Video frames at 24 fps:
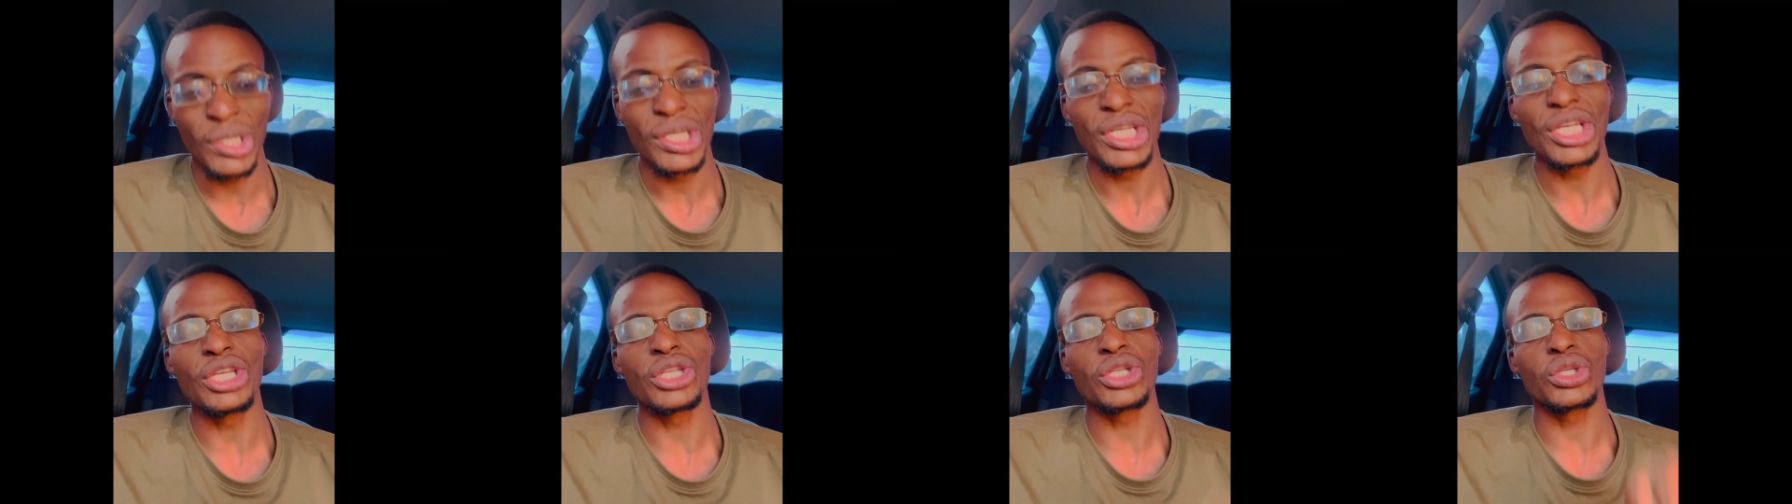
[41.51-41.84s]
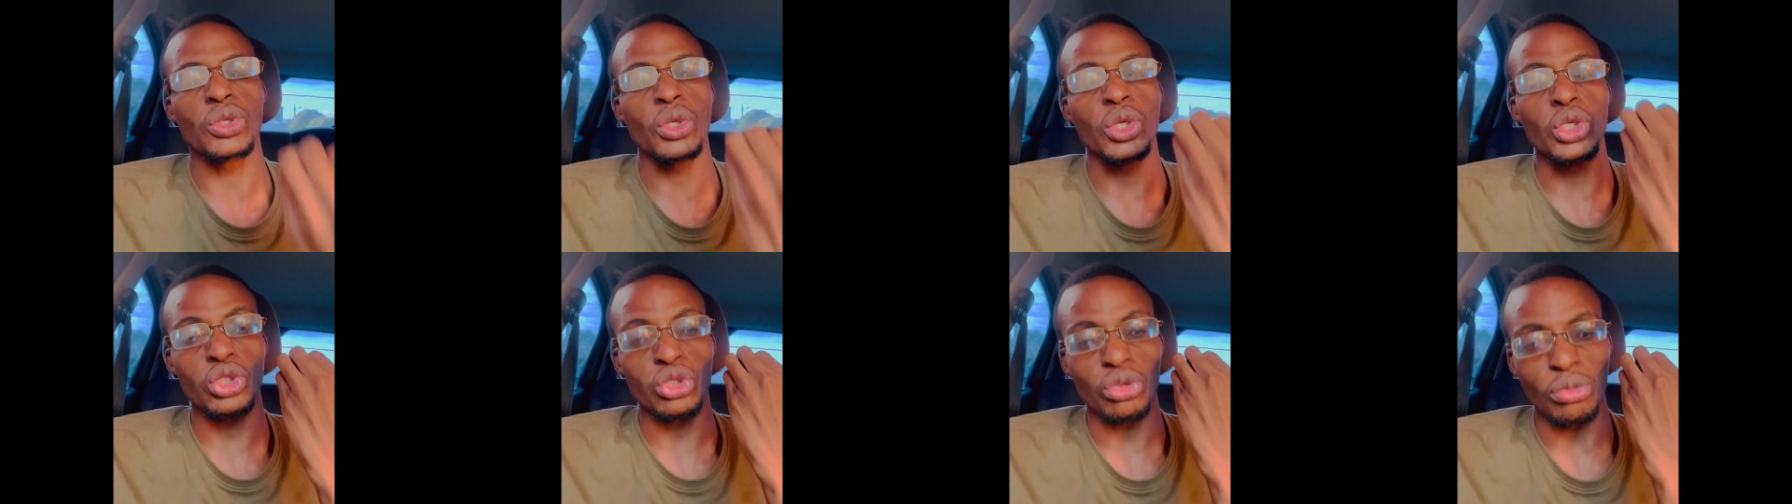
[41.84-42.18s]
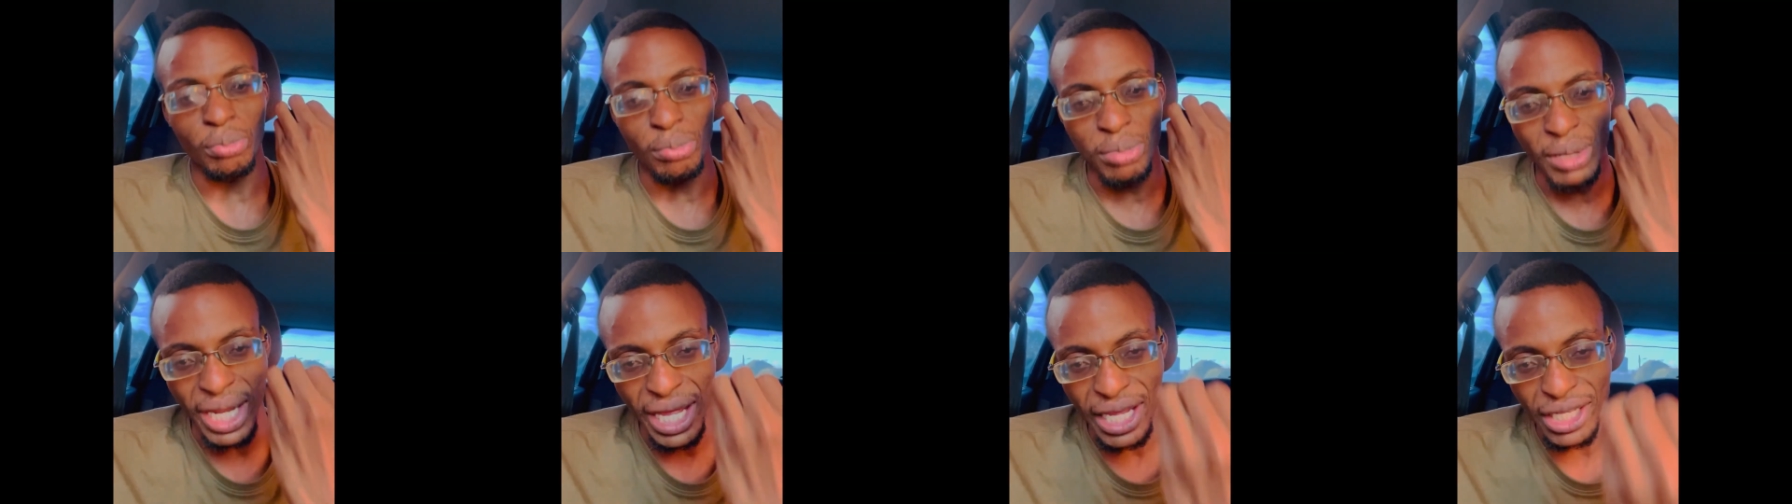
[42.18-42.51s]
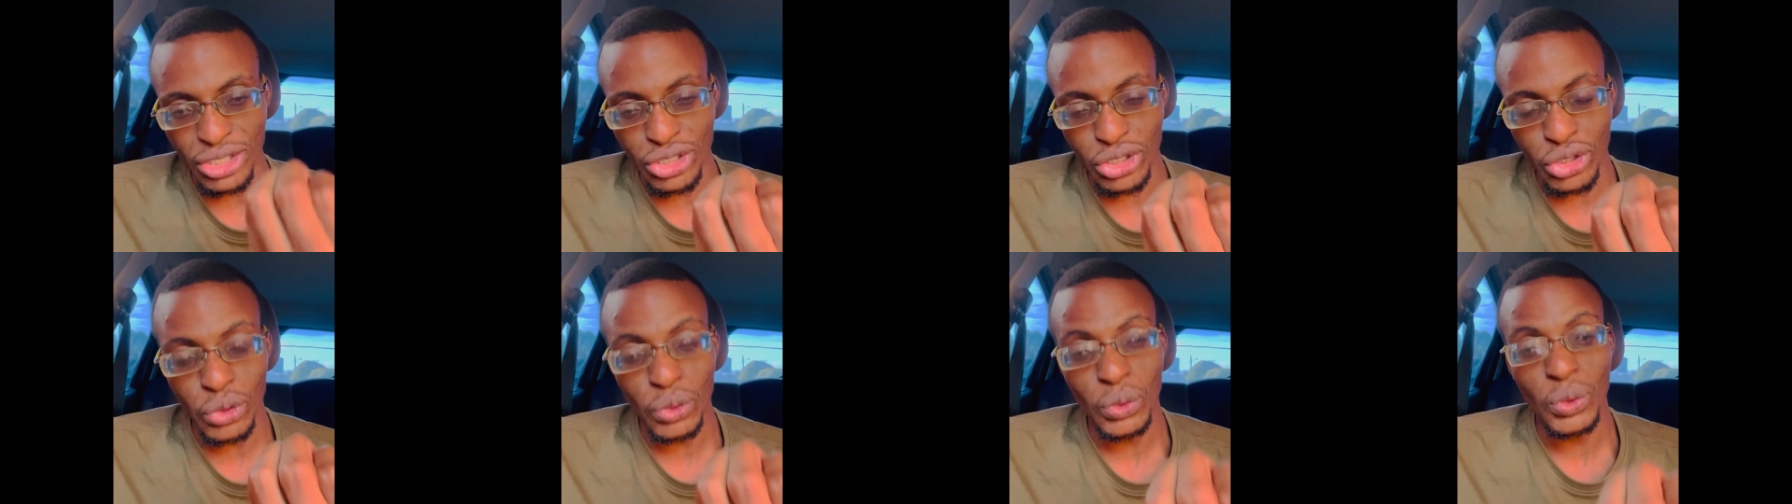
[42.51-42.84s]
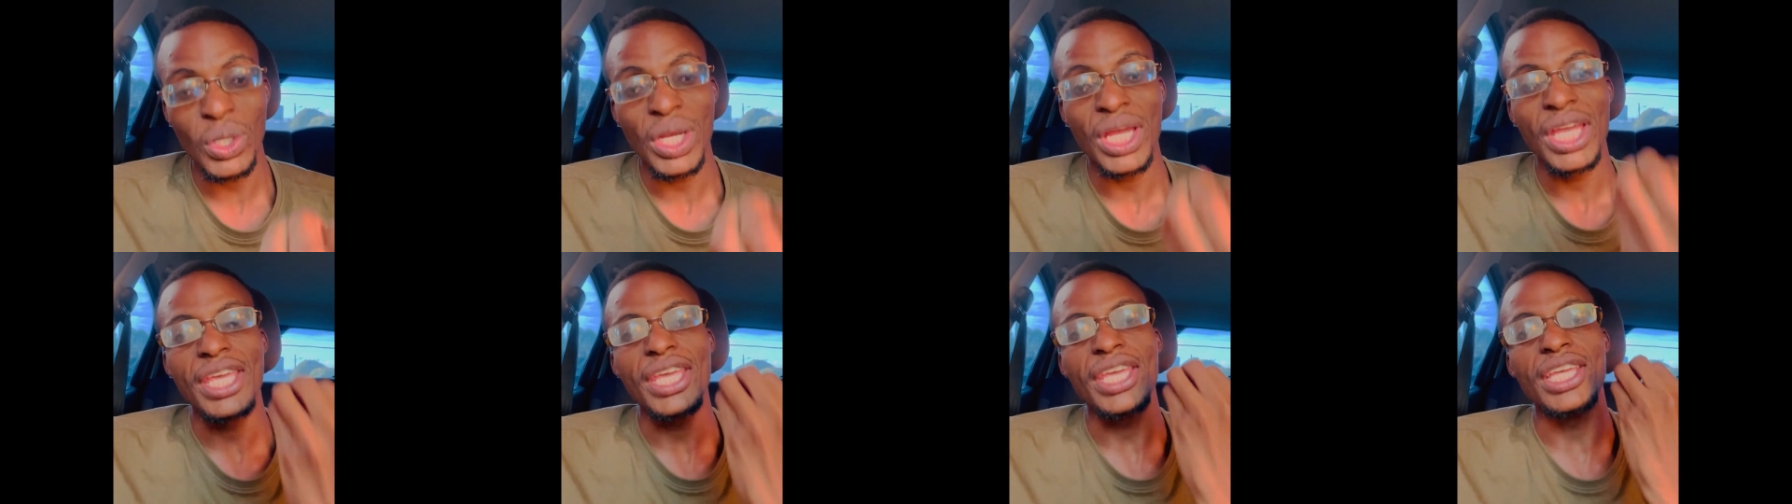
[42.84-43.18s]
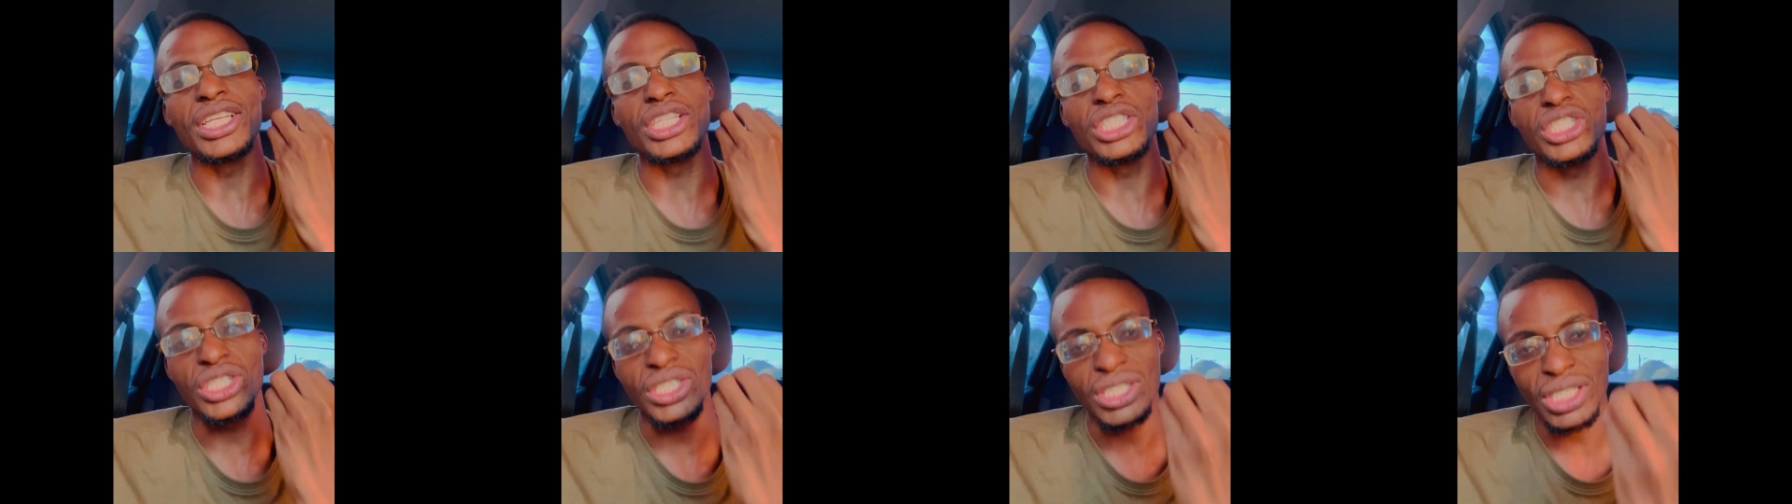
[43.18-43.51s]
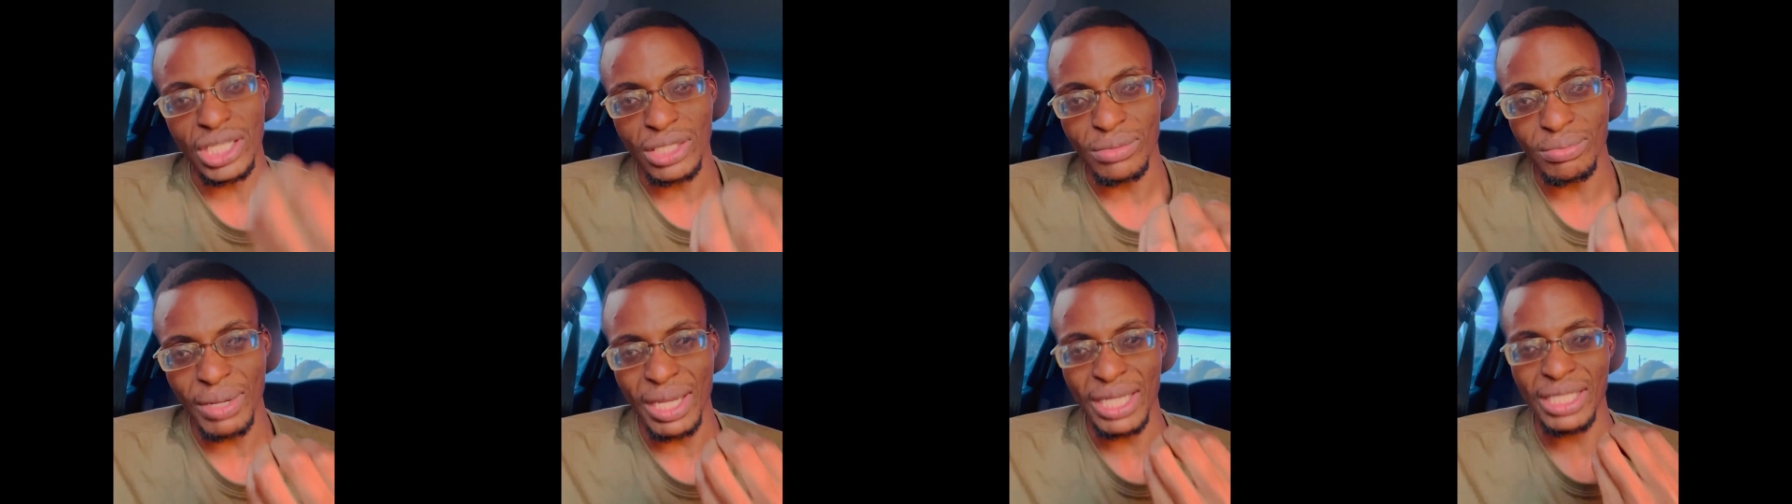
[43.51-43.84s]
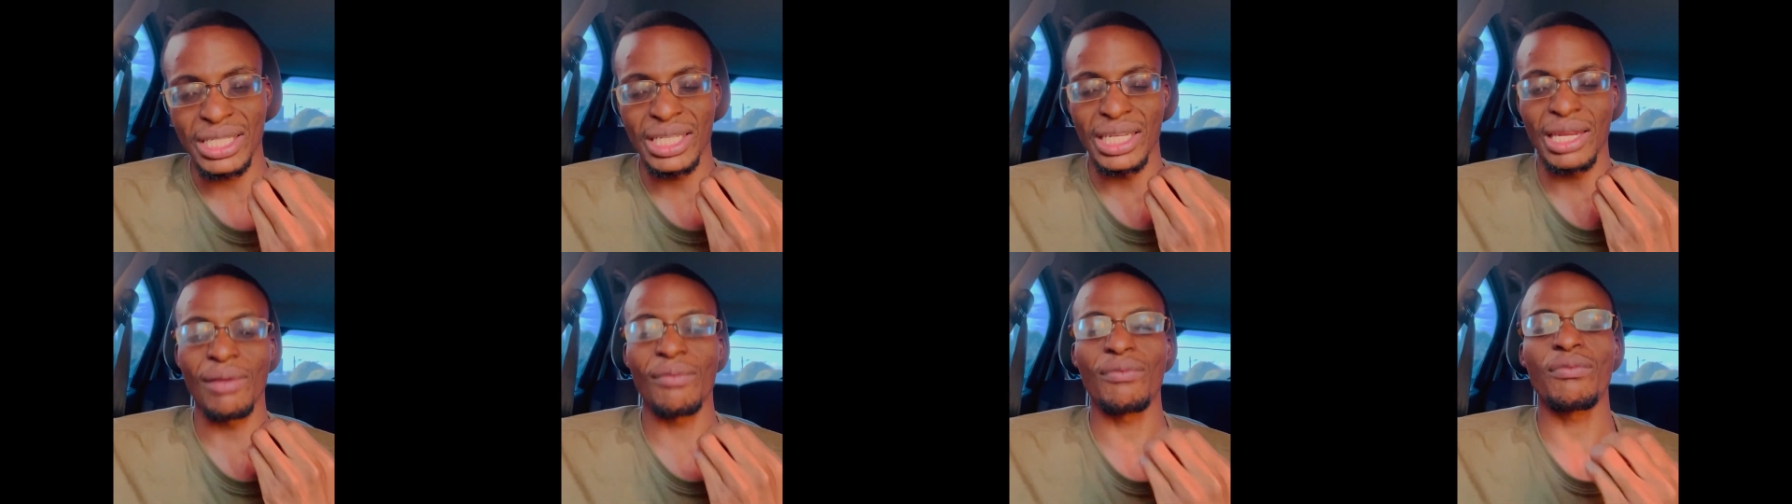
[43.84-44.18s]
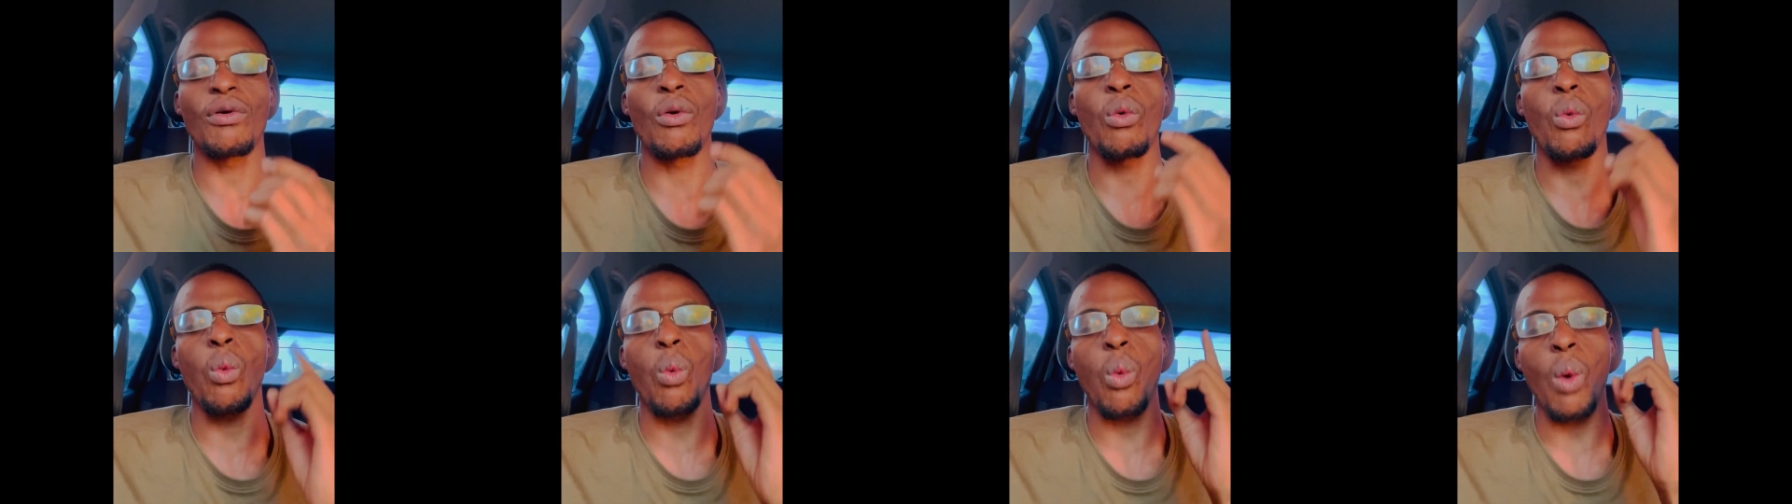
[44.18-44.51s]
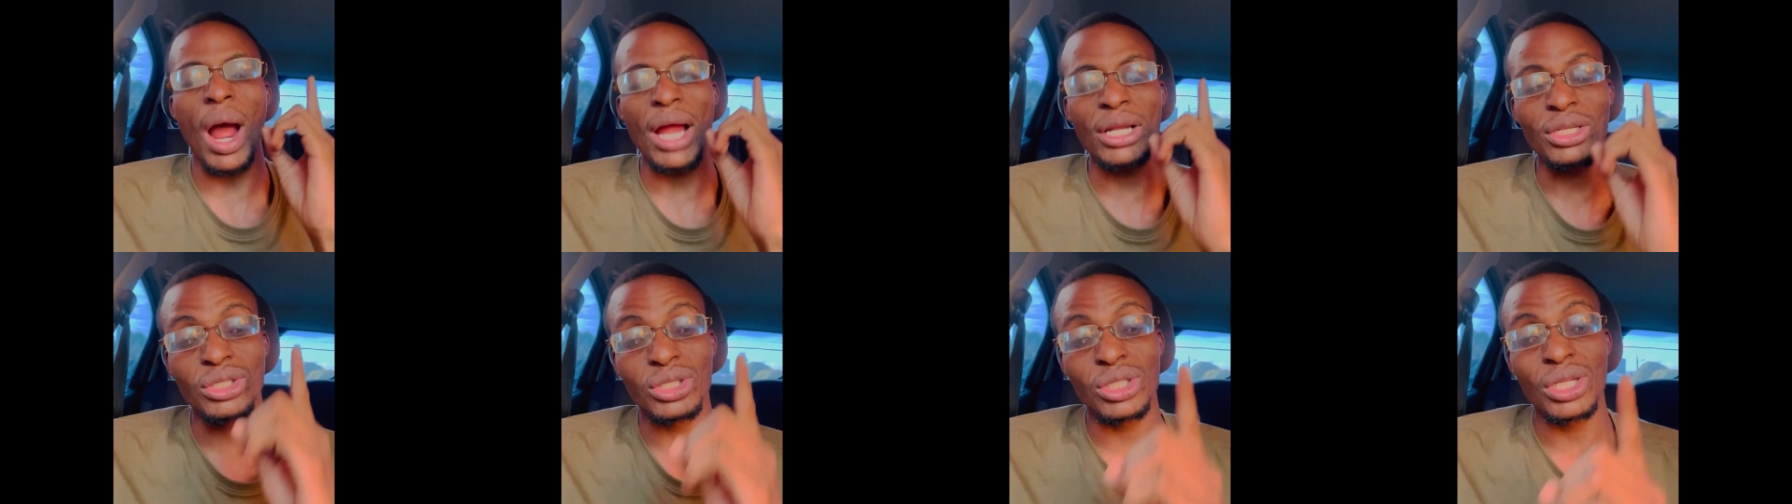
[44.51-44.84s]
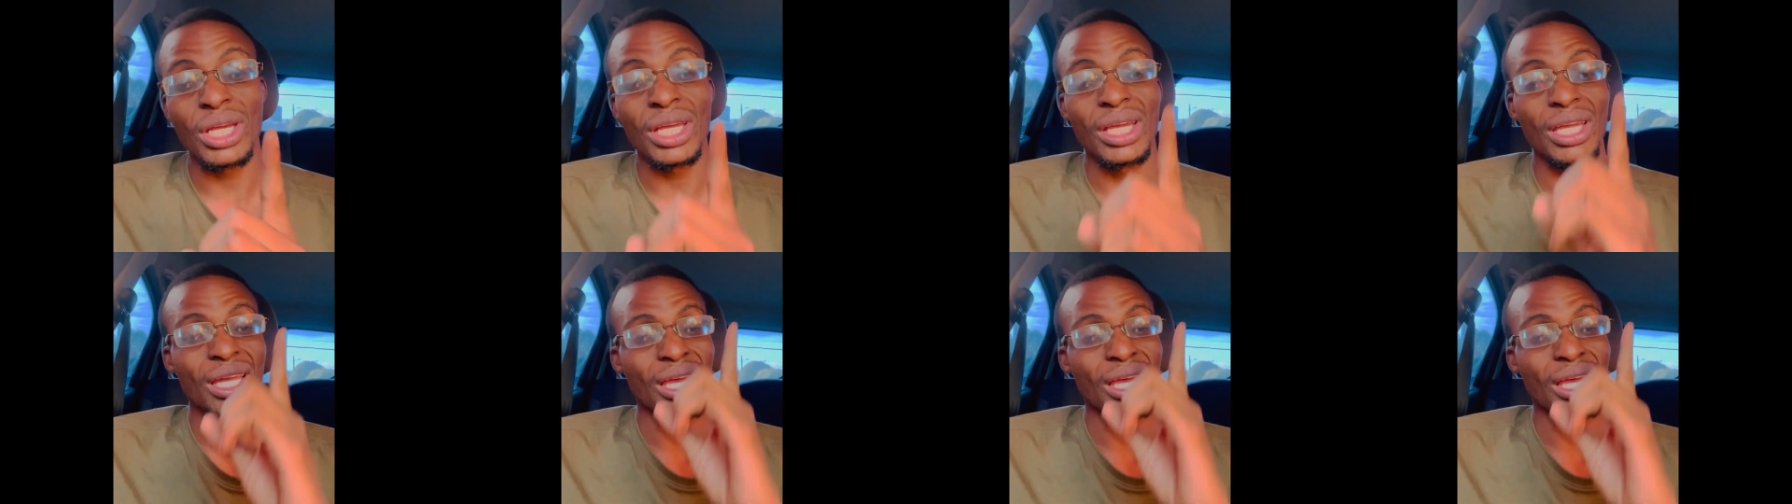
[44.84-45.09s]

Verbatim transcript: is going to bless you in Jesus' mighty name for what